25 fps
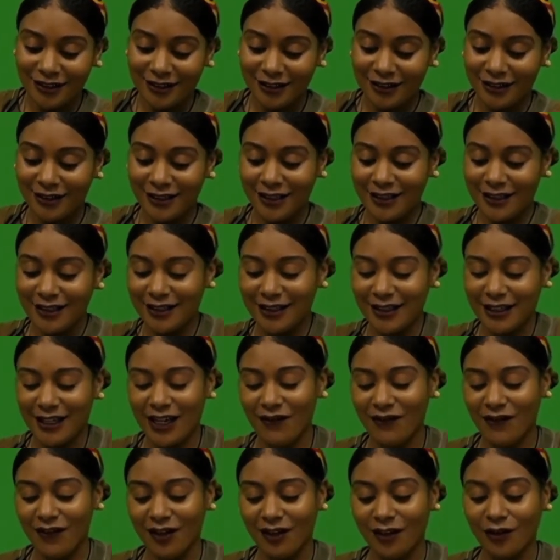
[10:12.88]
just to
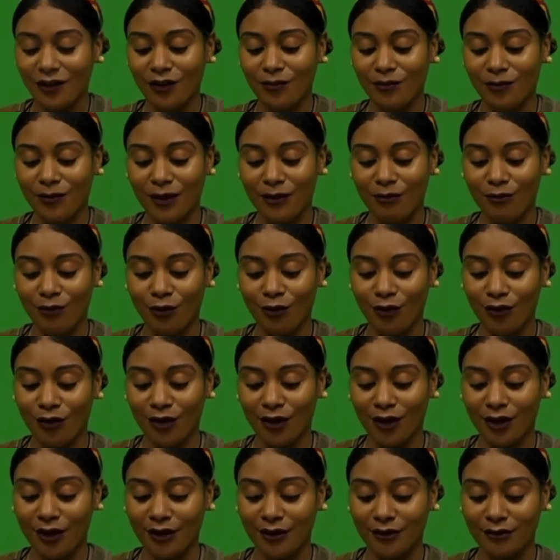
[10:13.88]
give it a little bit
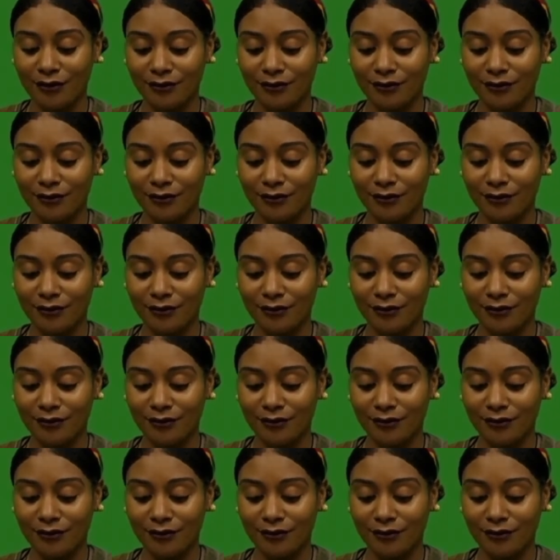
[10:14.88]
more